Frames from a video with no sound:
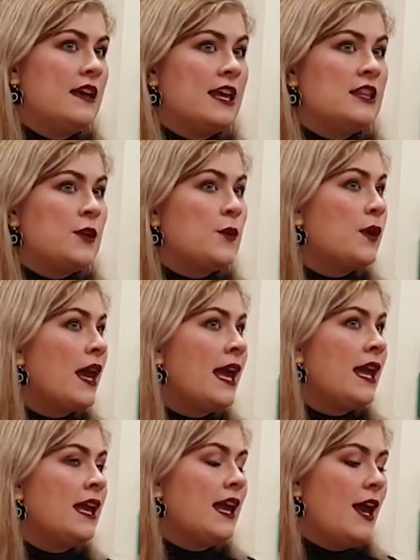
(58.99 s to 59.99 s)
in the
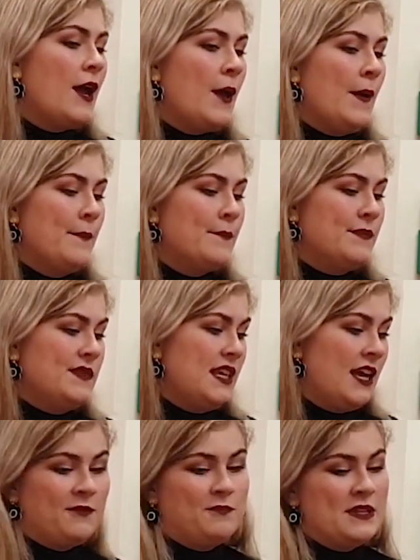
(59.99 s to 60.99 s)
UK.
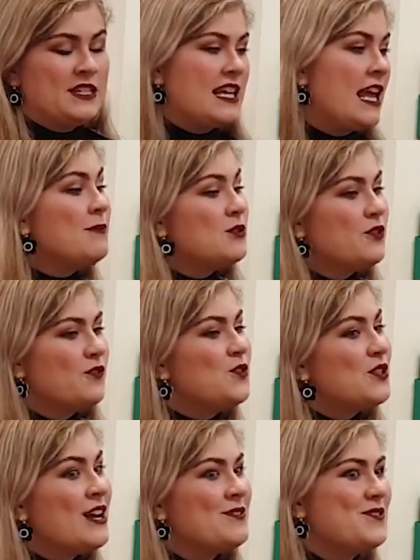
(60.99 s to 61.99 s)
I've been to Cambridge a few
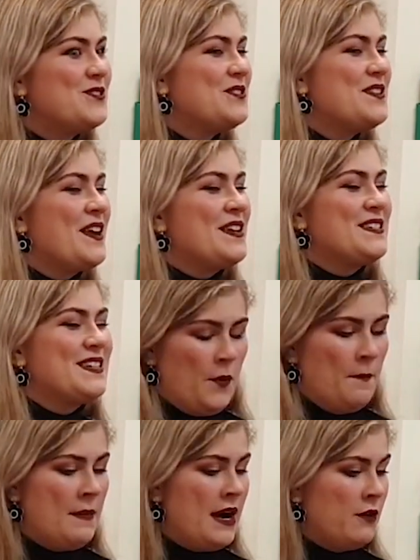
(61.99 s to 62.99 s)
times, which is nice.
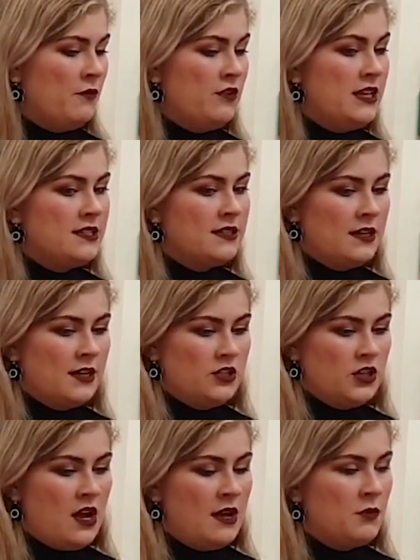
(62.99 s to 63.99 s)
My research, I'm